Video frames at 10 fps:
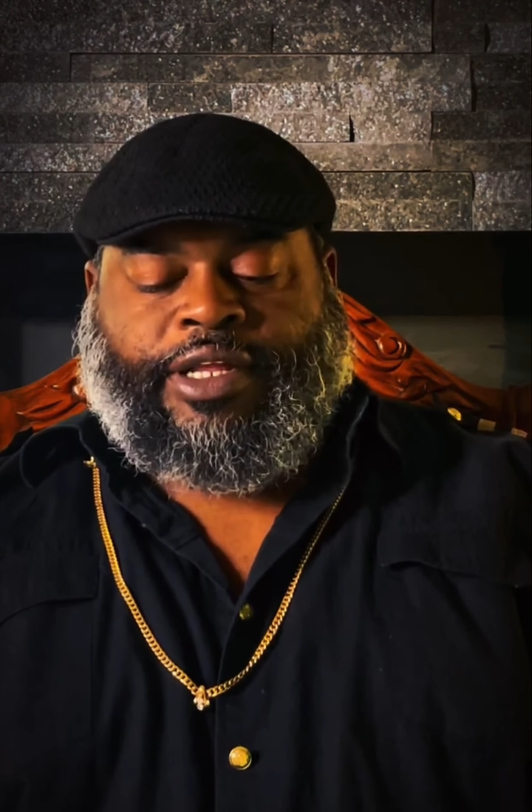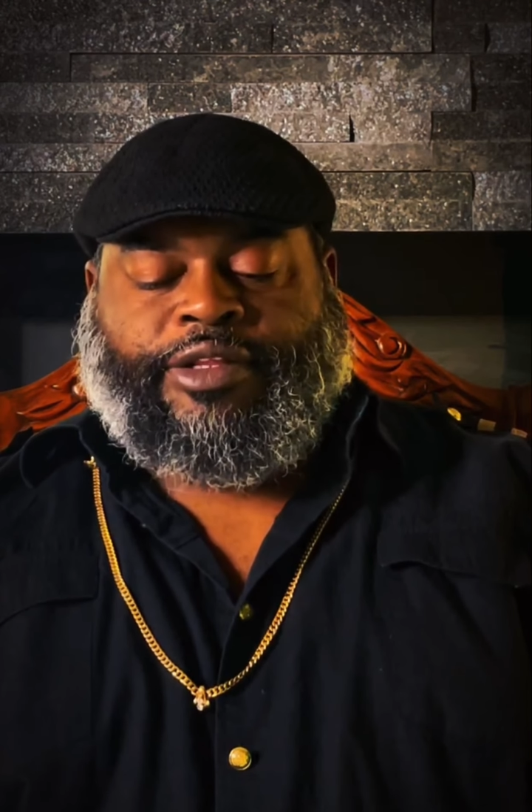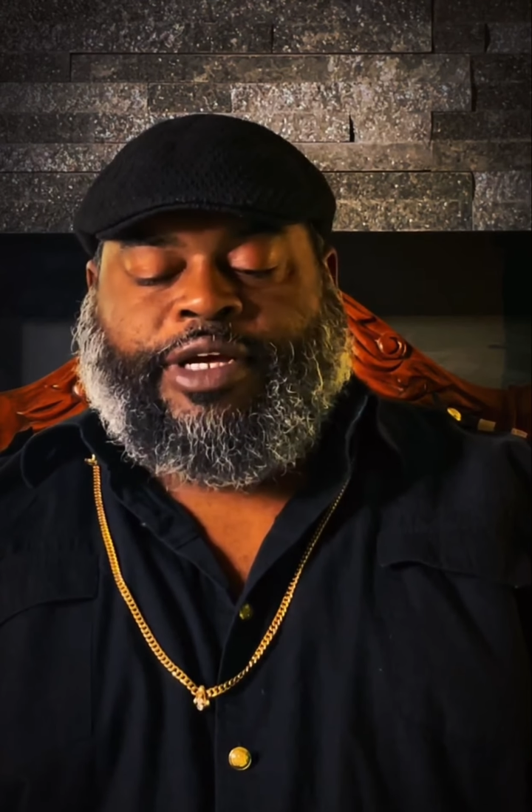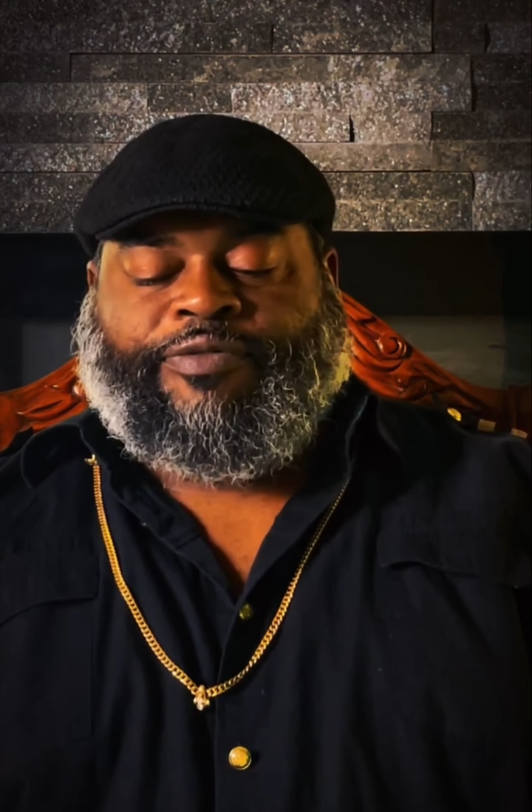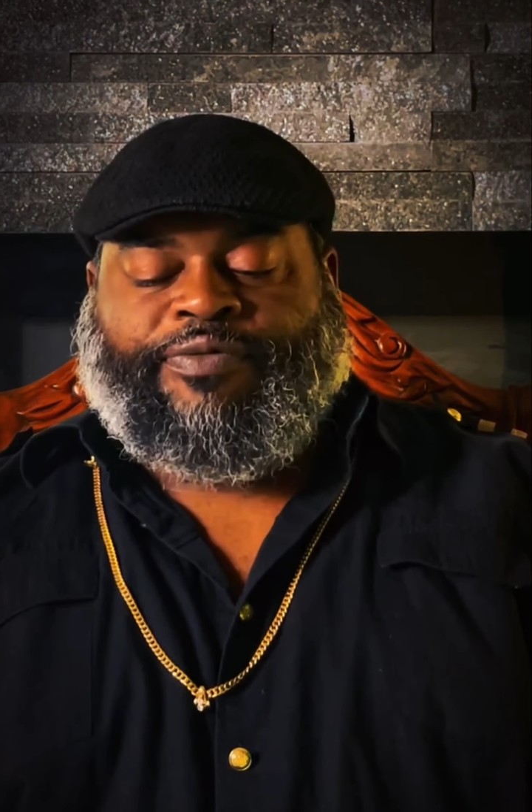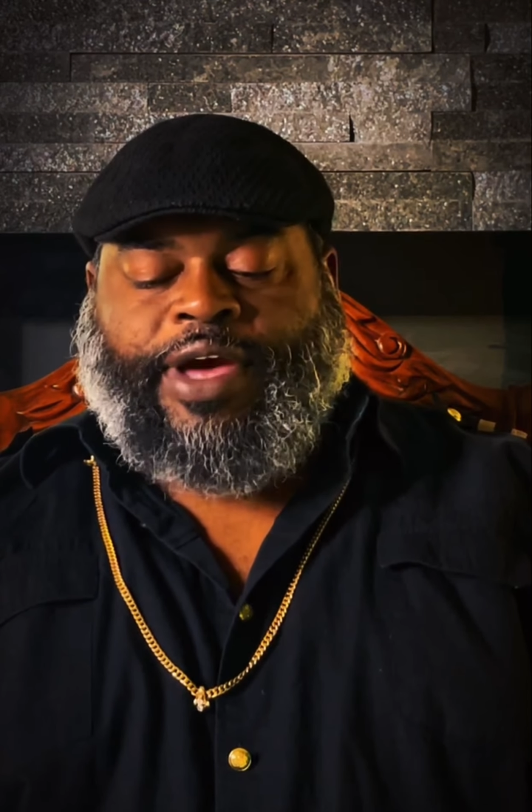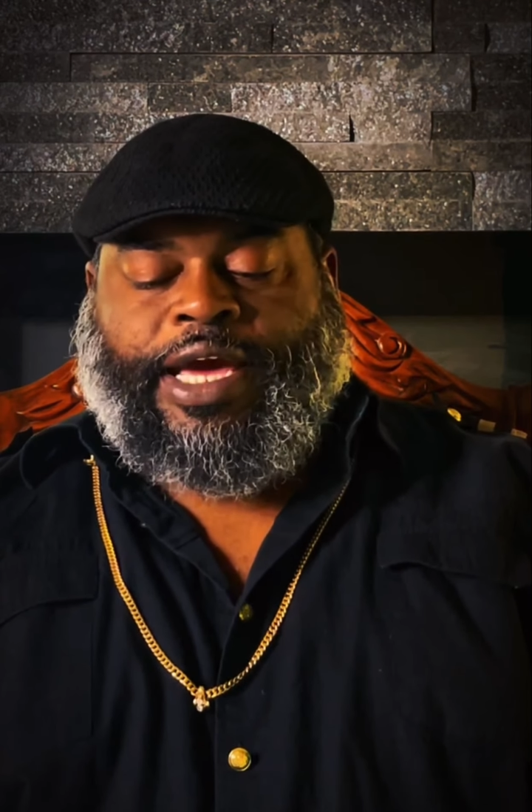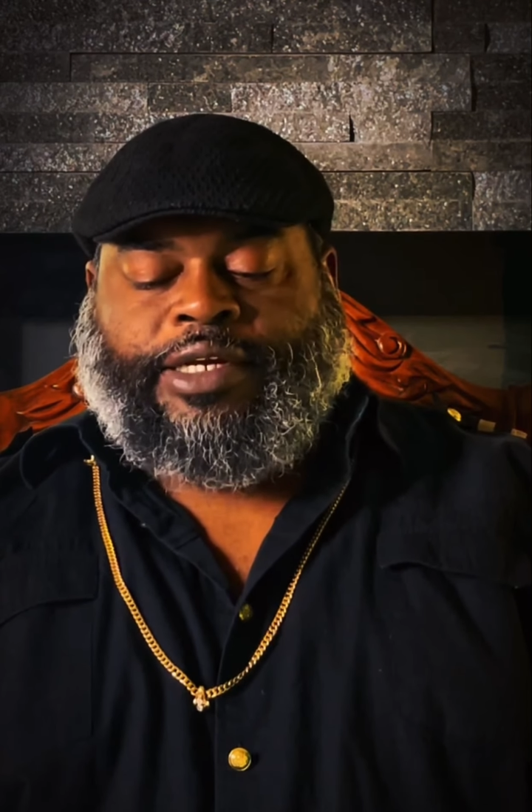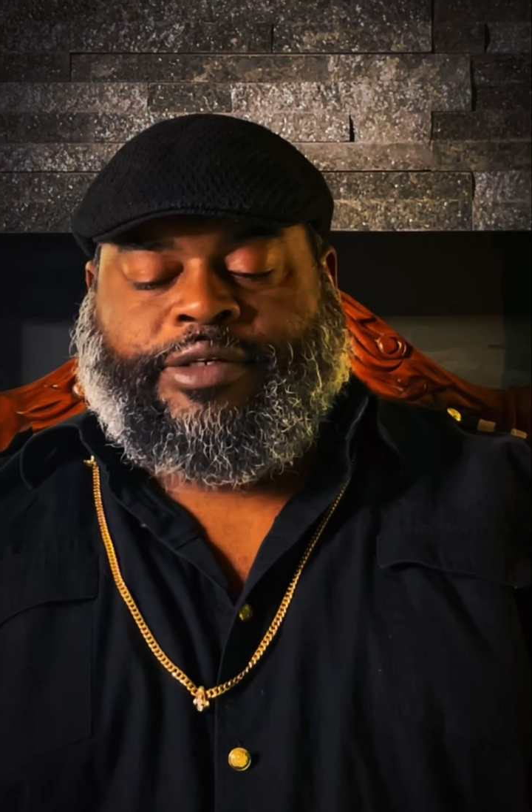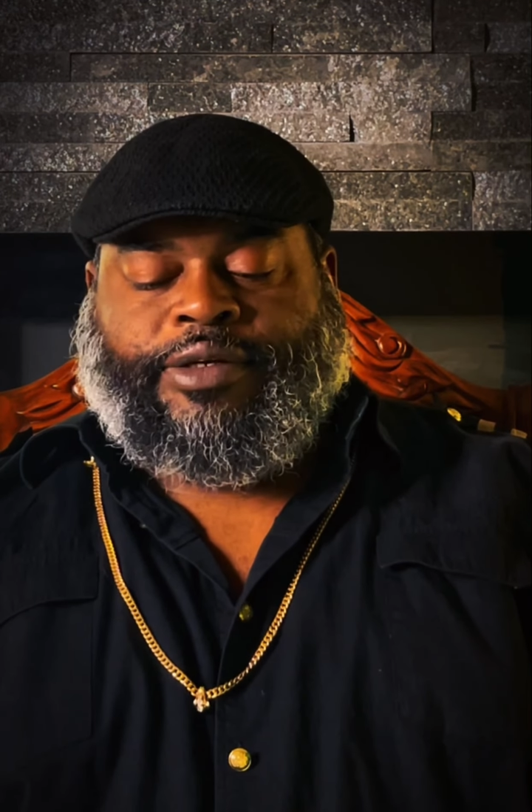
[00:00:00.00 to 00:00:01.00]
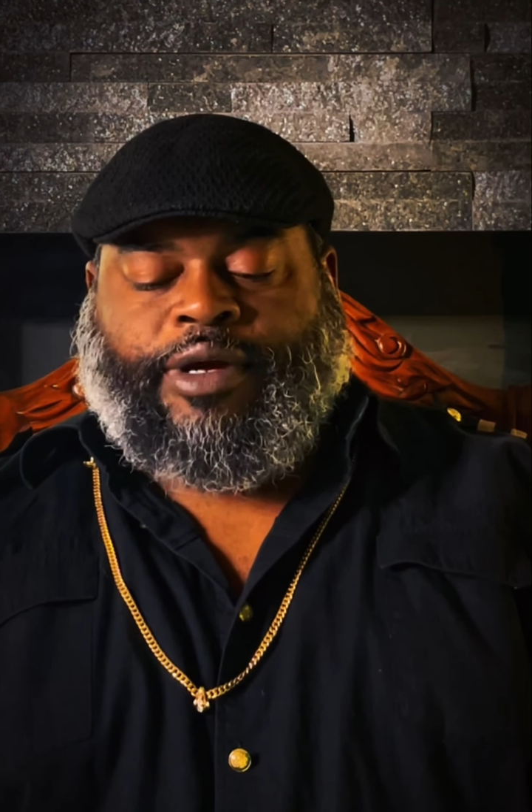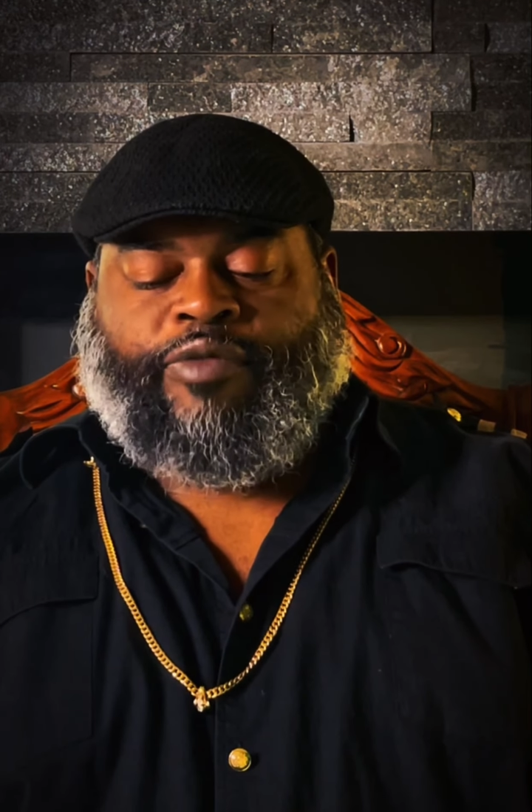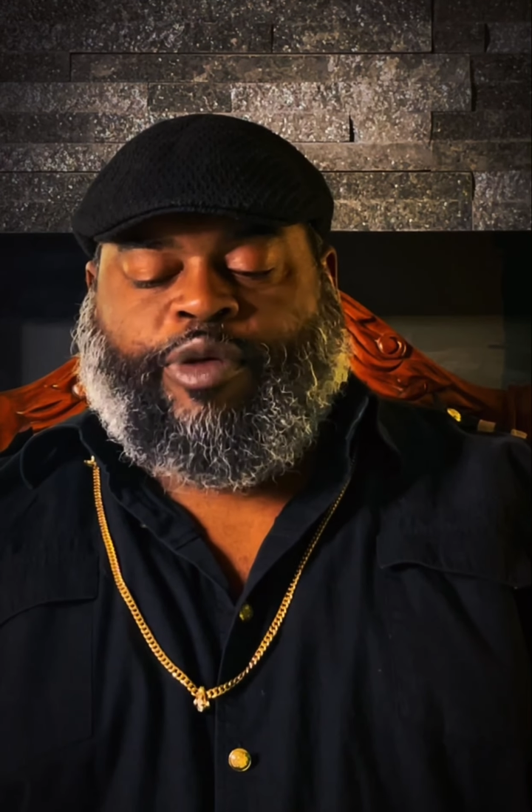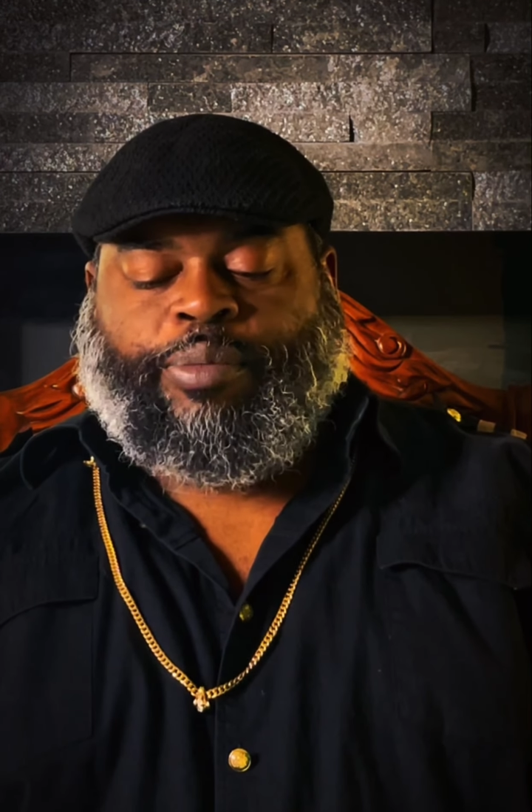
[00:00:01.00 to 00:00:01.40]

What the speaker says: the effect of the